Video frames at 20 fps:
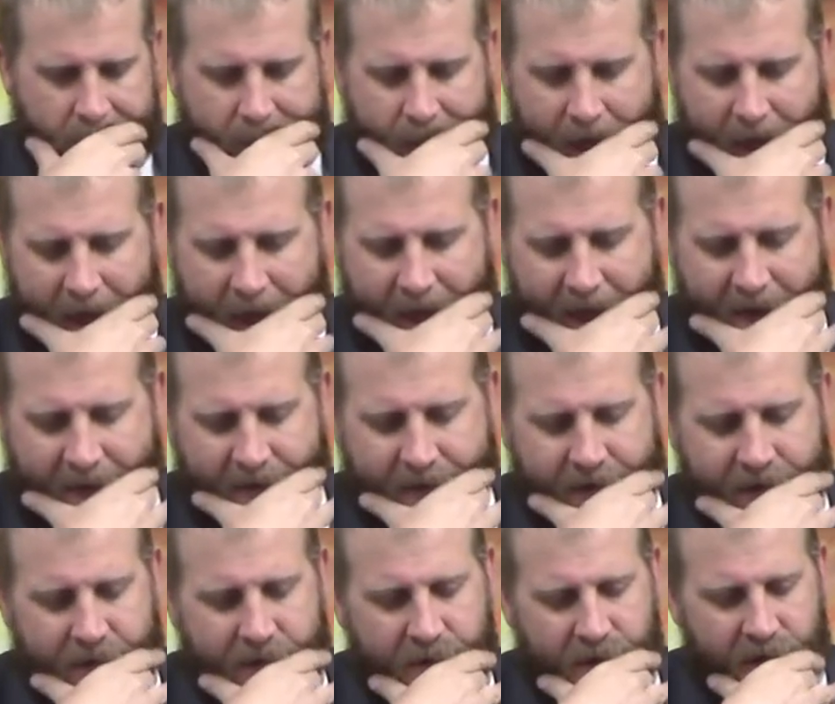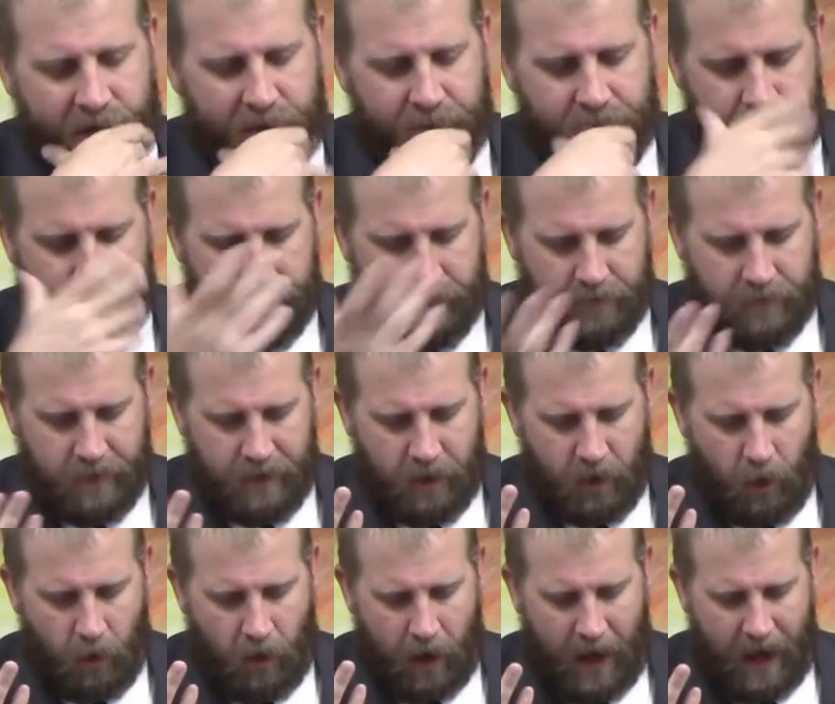And, you
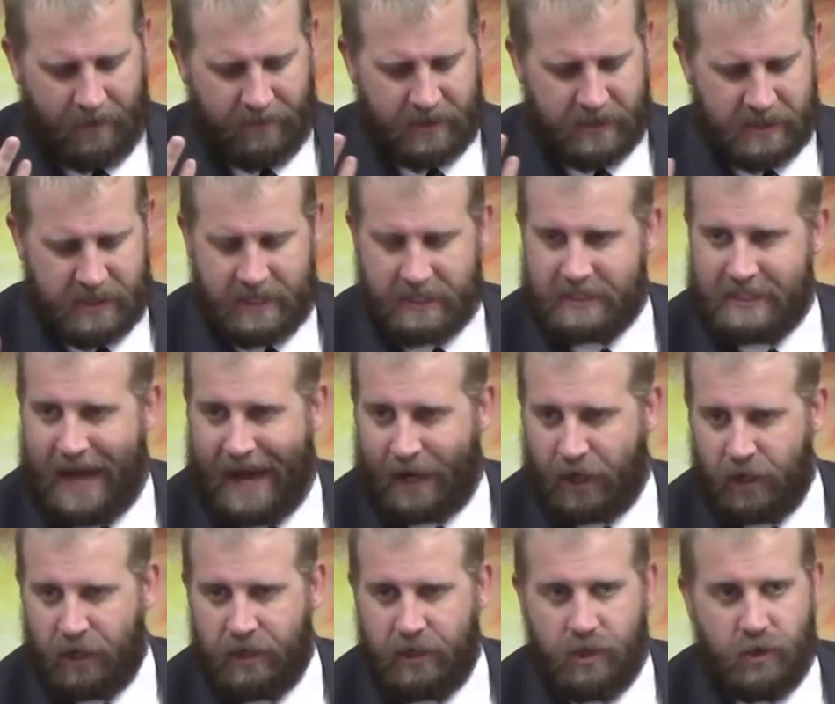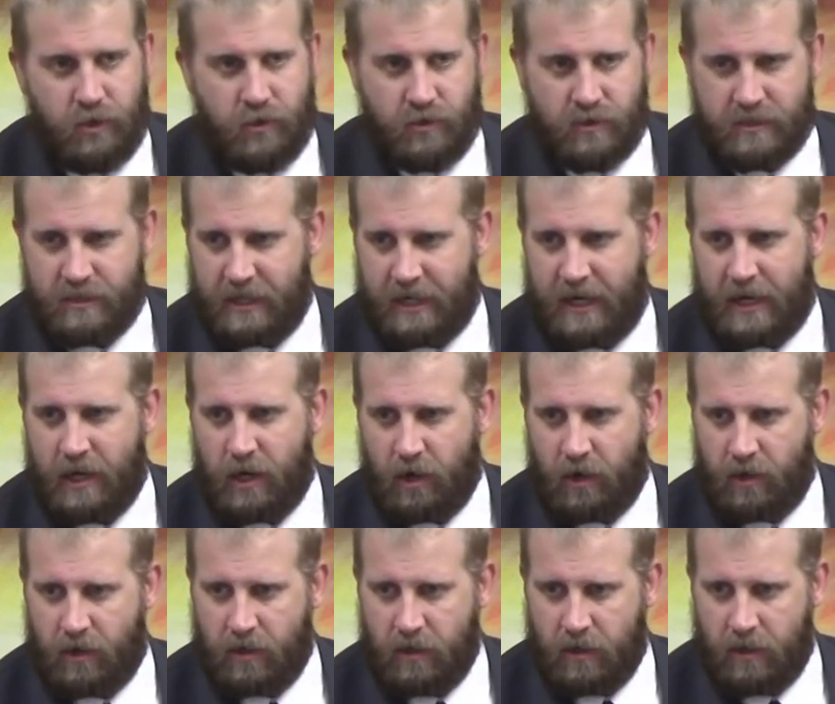know, obviously it's not good news to
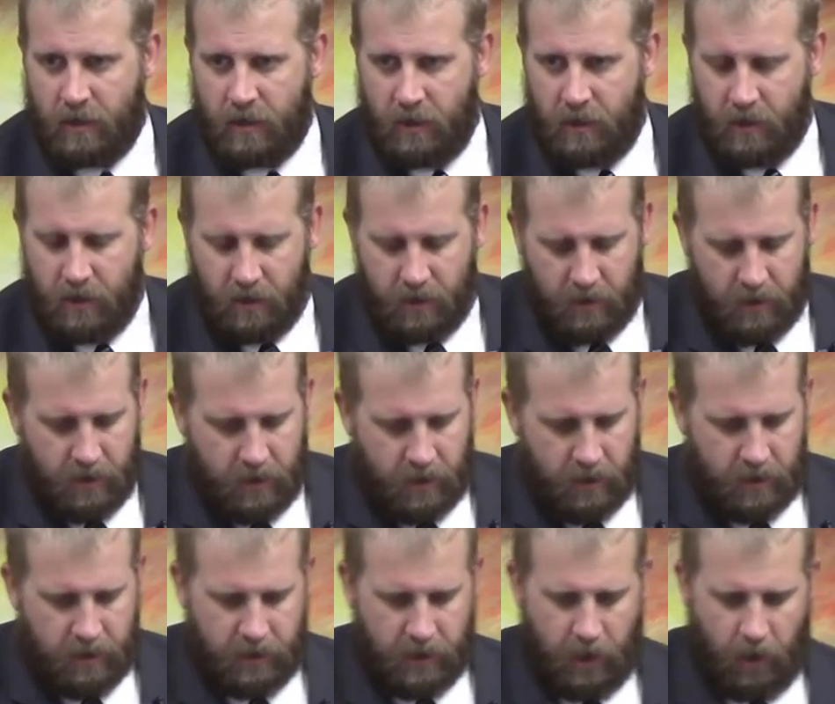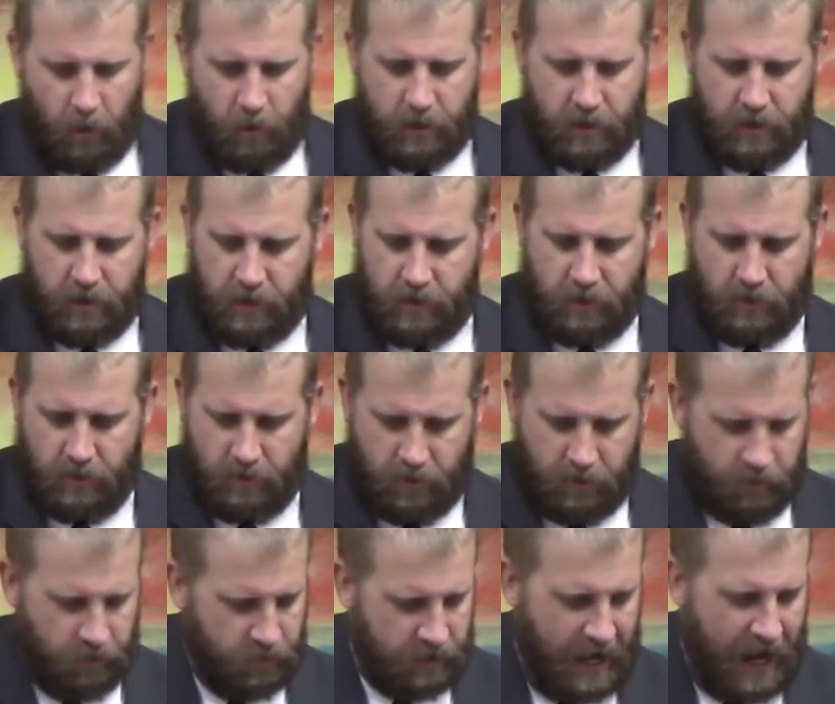hear. You know, when you,
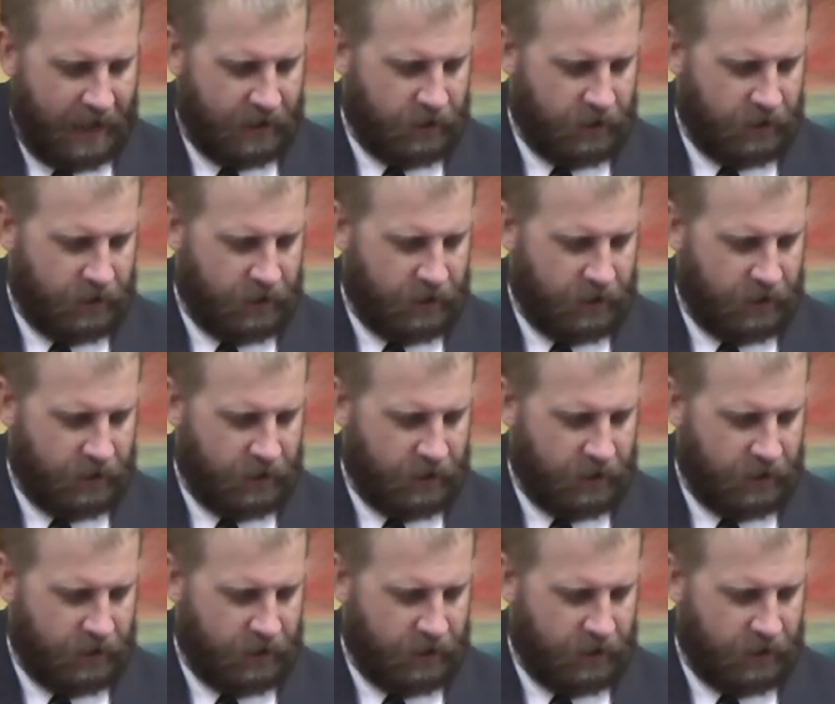a doctor